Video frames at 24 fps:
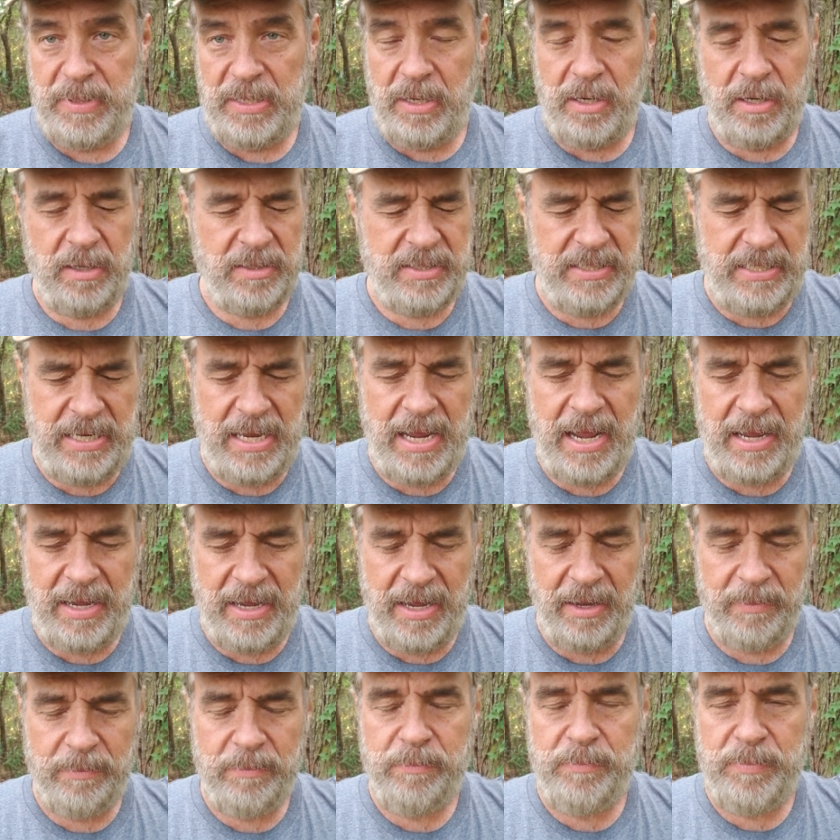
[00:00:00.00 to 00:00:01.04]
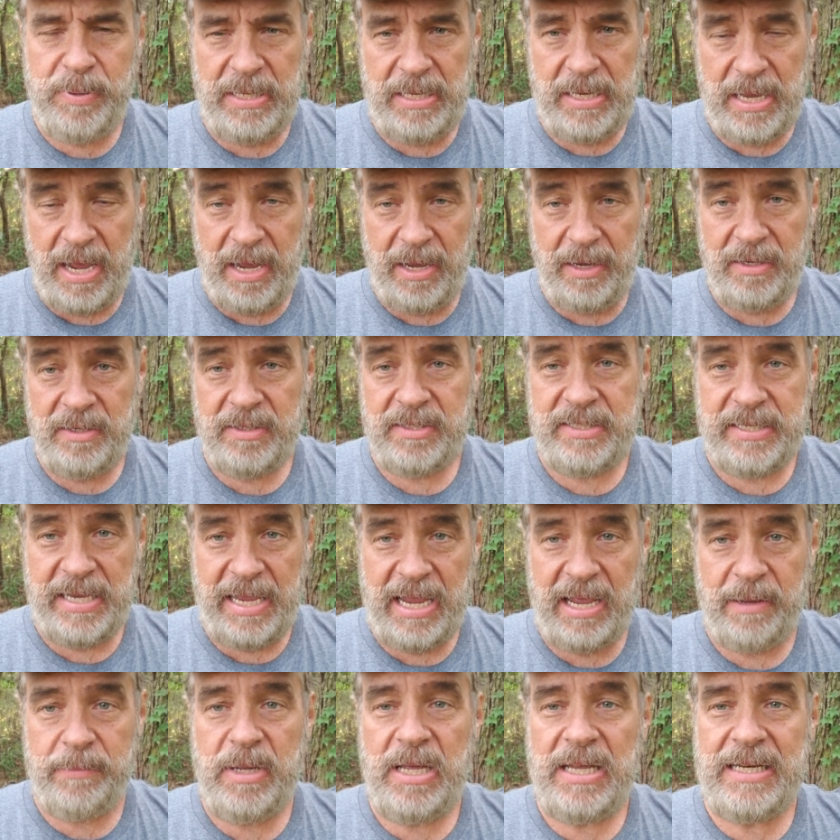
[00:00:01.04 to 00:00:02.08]
or T-A-M-P-A.
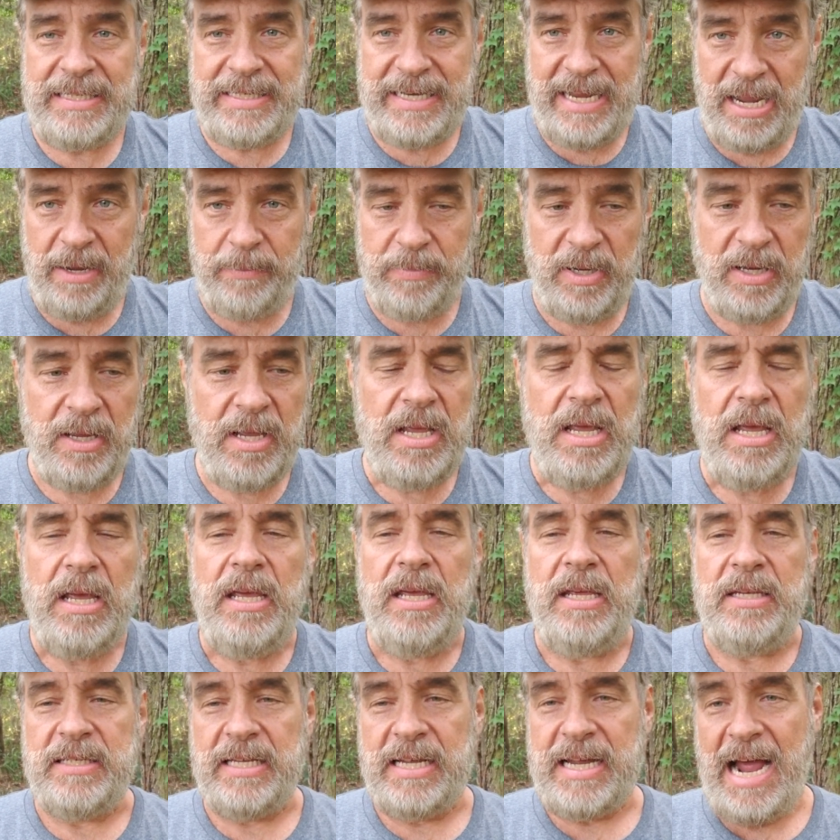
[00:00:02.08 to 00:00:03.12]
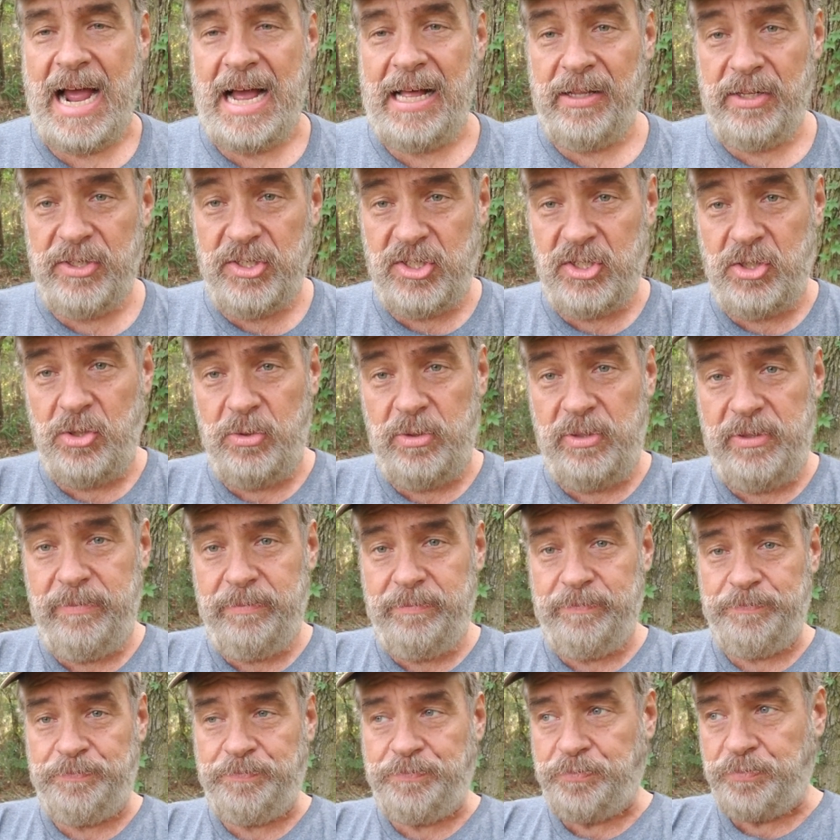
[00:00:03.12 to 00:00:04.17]
Sam Tampa. He's a college student
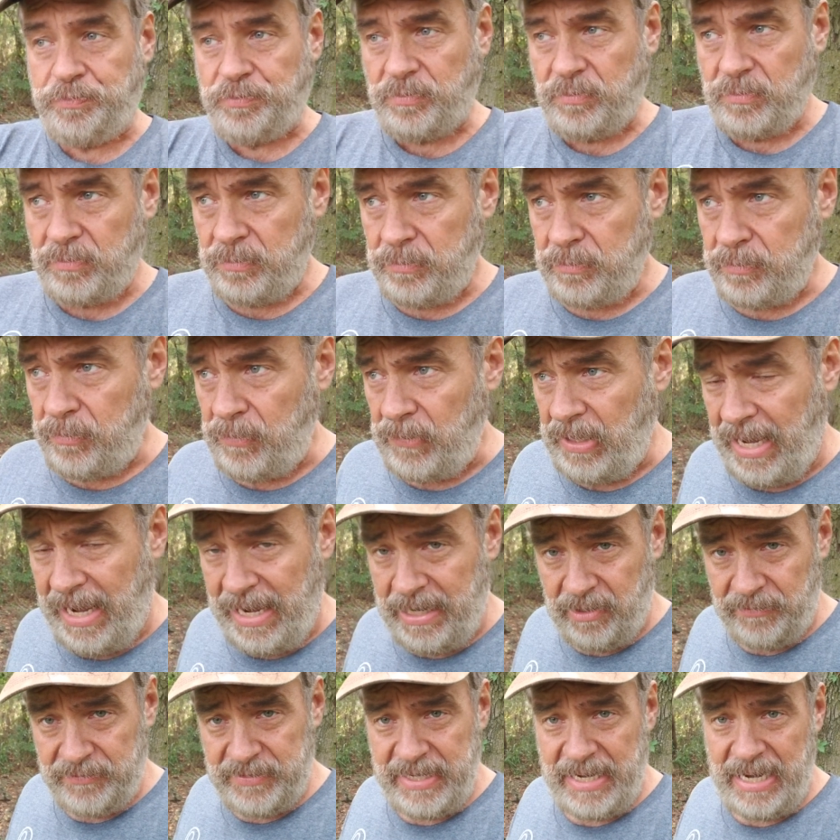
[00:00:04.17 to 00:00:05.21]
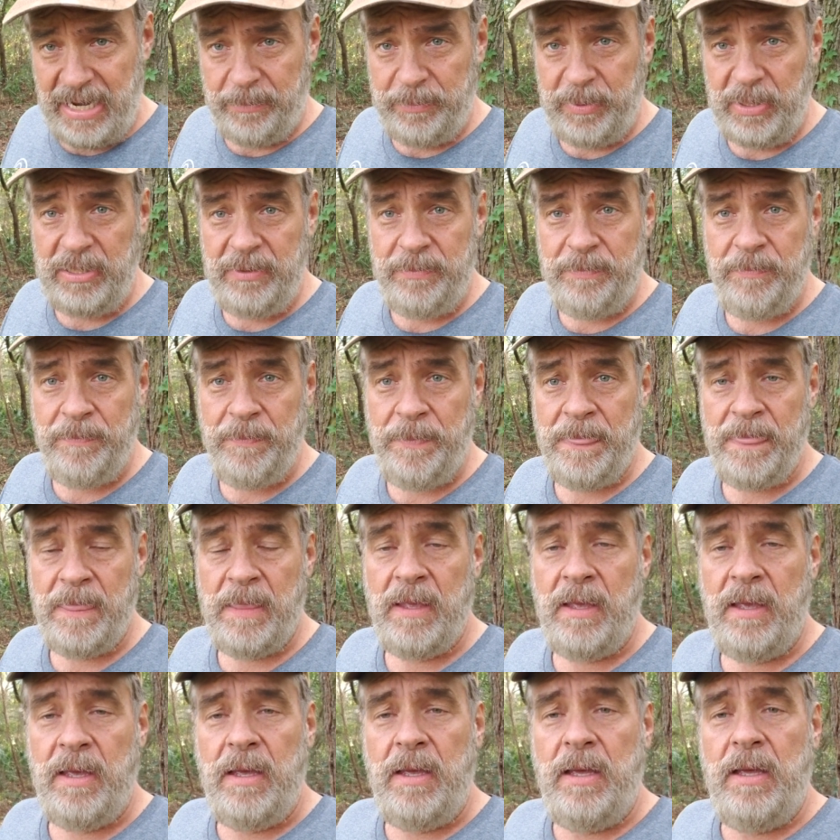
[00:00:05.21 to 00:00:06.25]
out of Tampa.
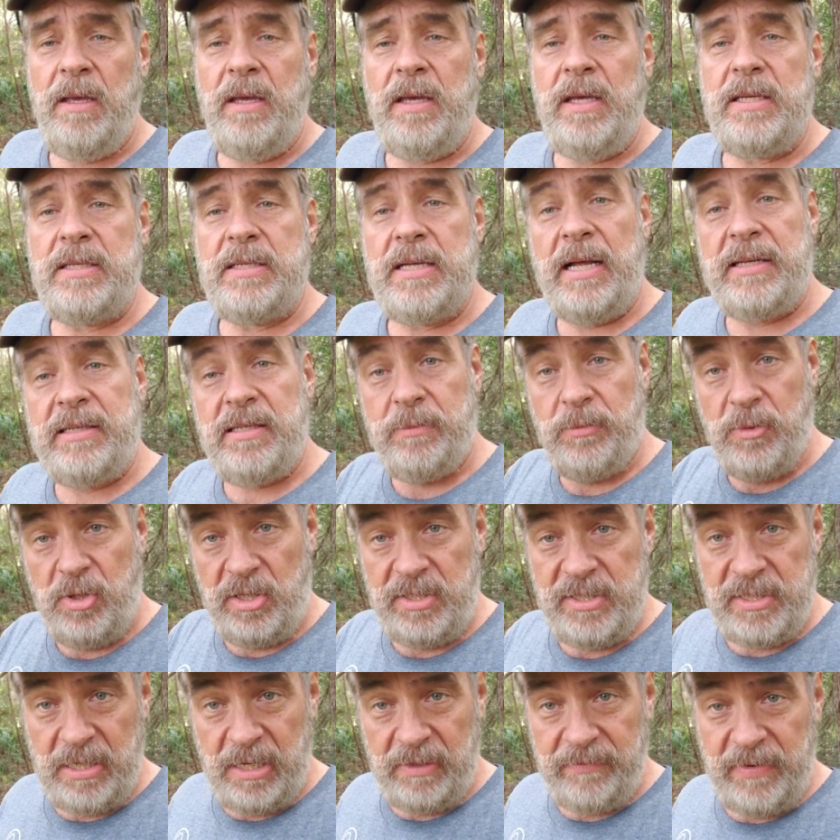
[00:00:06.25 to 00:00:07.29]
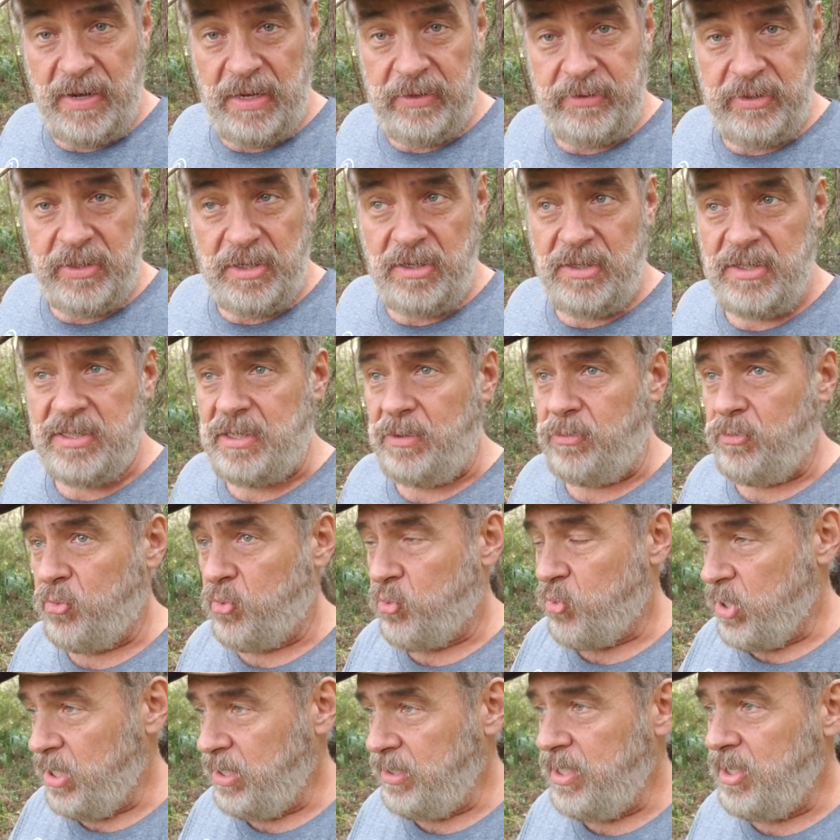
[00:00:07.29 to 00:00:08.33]
He's got some good stuff out there,
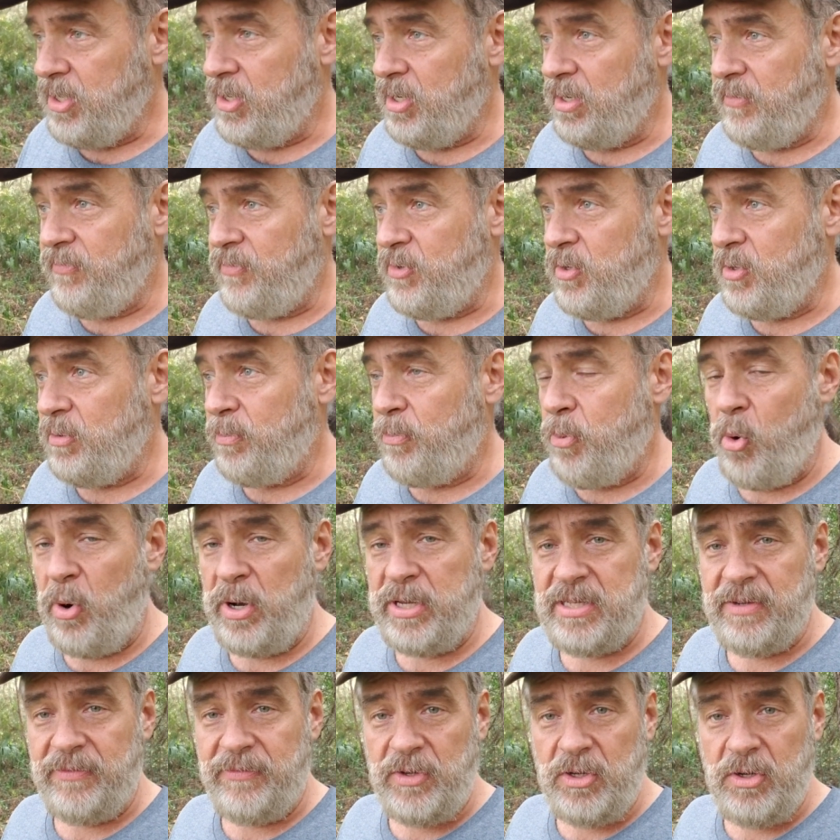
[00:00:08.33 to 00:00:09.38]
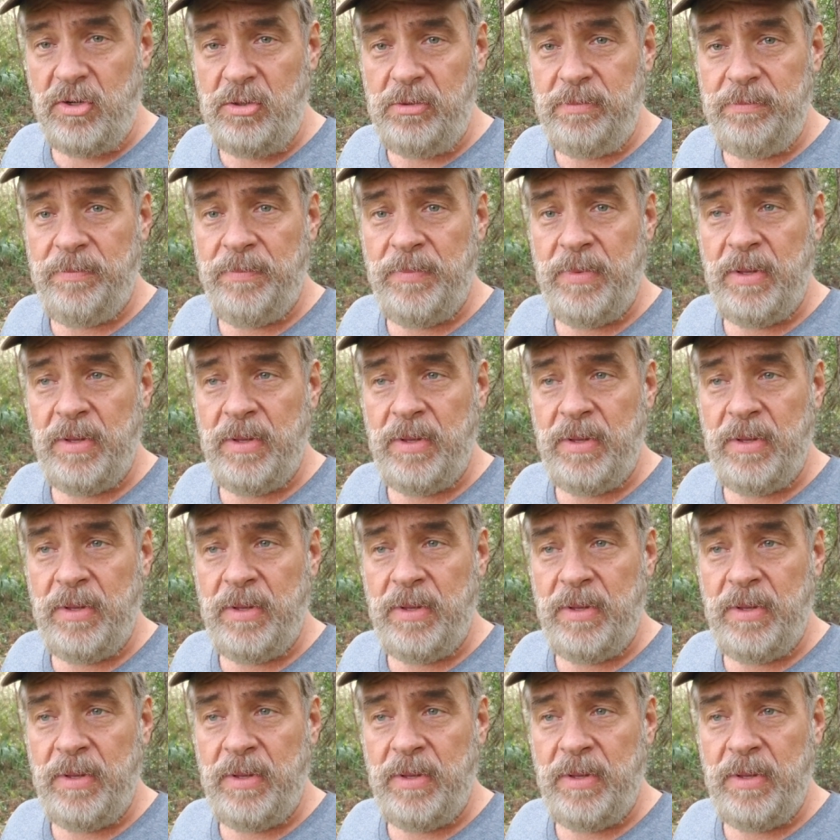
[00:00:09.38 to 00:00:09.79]
some really good points of view.